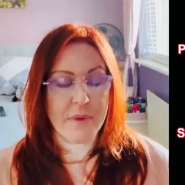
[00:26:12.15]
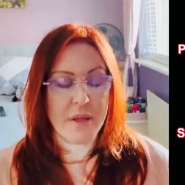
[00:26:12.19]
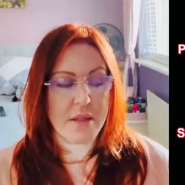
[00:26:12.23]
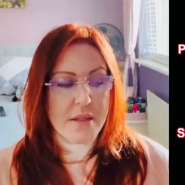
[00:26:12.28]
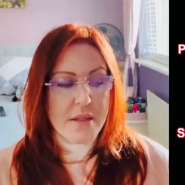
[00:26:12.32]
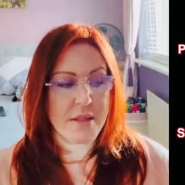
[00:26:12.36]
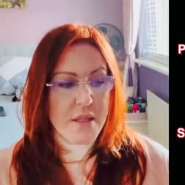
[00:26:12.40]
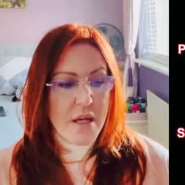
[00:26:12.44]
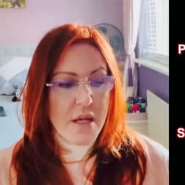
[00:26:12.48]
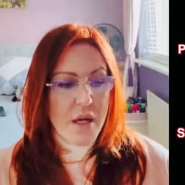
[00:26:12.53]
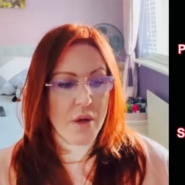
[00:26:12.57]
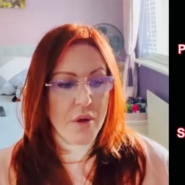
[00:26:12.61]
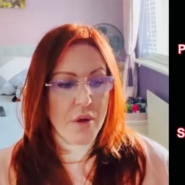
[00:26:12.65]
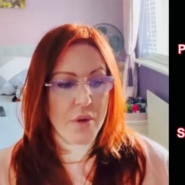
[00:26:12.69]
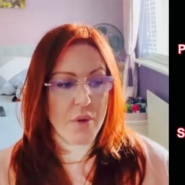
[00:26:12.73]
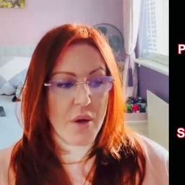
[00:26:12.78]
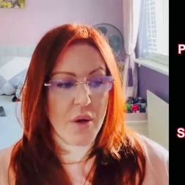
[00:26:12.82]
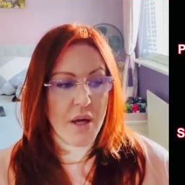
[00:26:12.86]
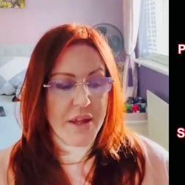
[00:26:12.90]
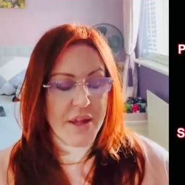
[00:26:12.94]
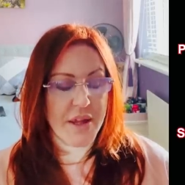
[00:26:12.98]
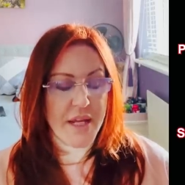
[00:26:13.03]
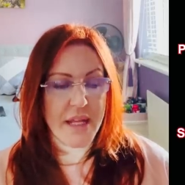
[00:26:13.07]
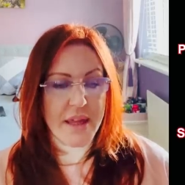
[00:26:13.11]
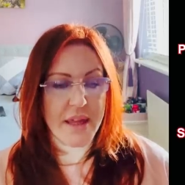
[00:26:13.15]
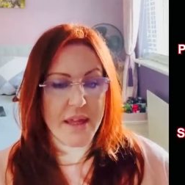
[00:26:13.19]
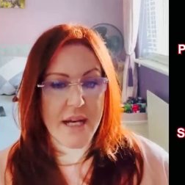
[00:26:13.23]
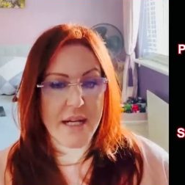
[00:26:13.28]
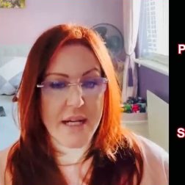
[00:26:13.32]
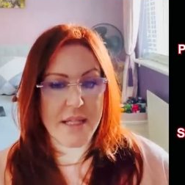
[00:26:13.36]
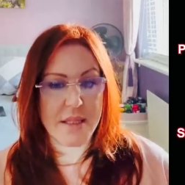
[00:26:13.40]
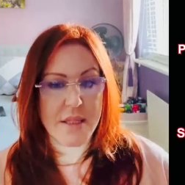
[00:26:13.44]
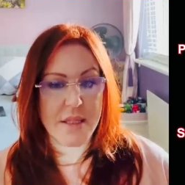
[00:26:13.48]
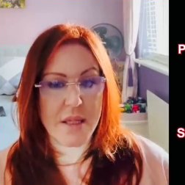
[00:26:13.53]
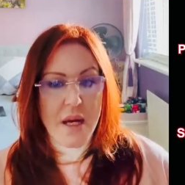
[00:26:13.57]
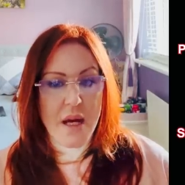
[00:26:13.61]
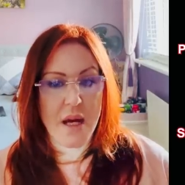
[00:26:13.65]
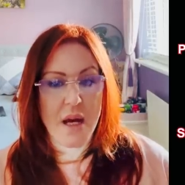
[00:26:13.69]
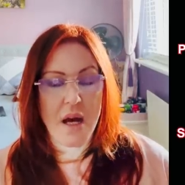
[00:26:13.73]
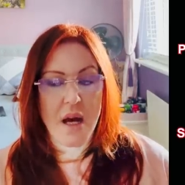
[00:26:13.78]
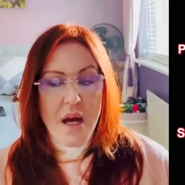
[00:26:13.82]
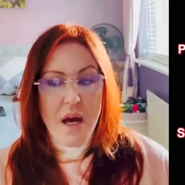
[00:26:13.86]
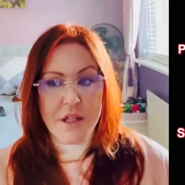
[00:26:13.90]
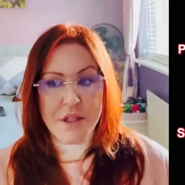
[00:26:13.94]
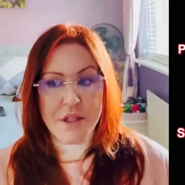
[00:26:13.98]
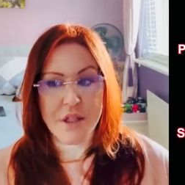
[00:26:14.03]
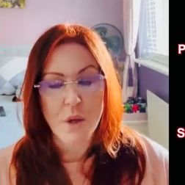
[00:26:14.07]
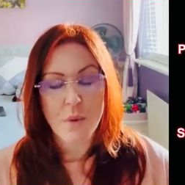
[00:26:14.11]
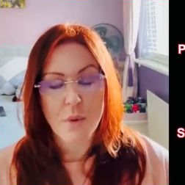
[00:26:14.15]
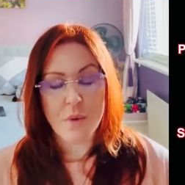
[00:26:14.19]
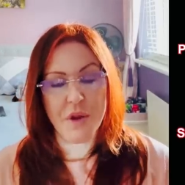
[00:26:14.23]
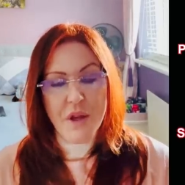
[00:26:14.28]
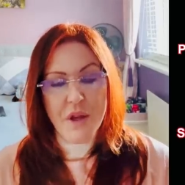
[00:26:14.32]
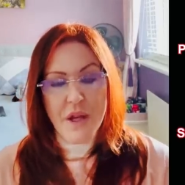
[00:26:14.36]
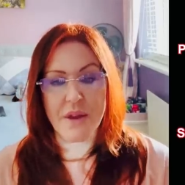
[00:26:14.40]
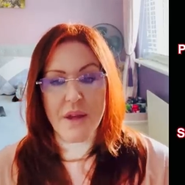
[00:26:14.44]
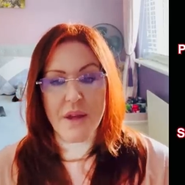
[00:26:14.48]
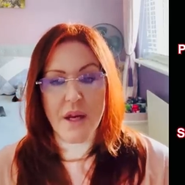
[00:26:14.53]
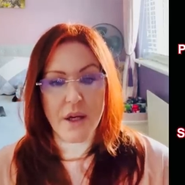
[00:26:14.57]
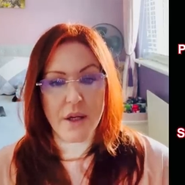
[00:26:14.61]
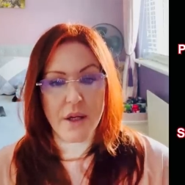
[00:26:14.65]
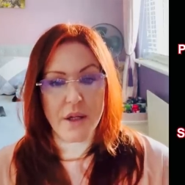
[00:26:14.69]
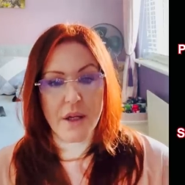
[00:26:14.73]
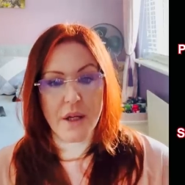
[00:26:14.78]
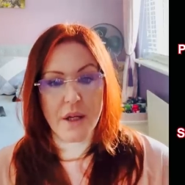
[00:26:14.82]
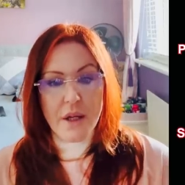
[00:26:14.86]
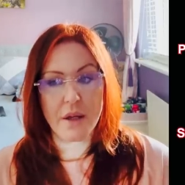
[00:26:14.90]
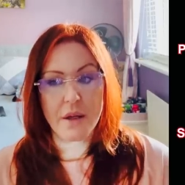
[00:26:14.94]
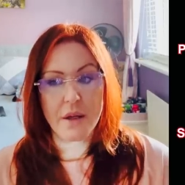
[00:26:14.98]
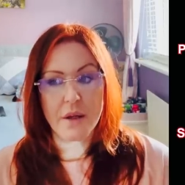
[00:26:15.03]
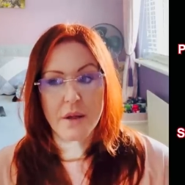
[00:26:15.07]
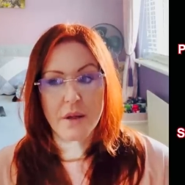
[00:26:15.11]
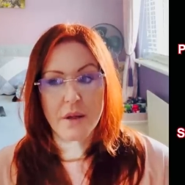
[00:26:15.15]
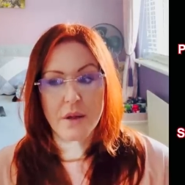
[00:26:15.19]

So I think that's, I don't think they're going to,